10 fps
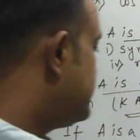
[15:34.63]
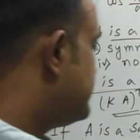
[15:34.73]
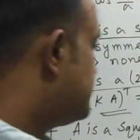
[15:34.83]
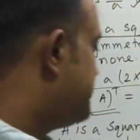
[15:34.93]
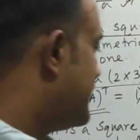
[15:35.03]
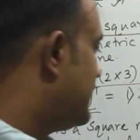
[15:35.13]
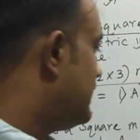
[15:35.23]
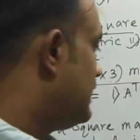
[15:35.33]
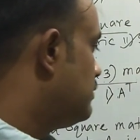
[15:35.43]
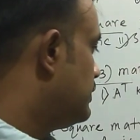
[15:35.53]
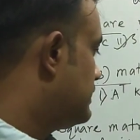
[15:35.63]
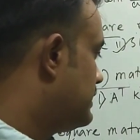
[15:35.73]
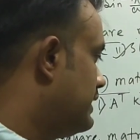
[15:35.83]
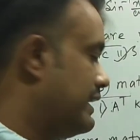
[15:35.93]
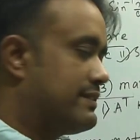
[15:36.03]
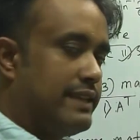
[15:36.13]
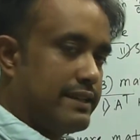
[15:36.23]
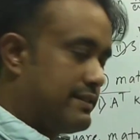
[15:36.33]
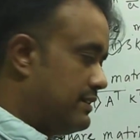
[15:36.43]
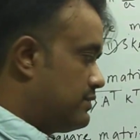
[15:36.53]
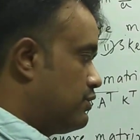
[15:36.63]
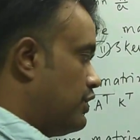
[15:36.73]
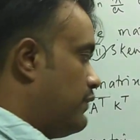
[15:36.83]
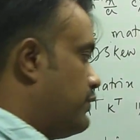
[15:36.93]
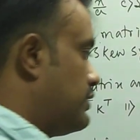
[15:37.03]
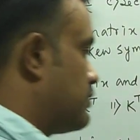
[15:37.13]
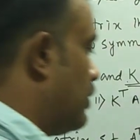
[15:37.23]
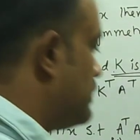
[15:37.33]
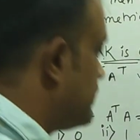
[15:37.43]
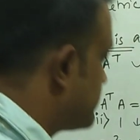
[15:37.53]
is parallel with the x-axis. So if we draw this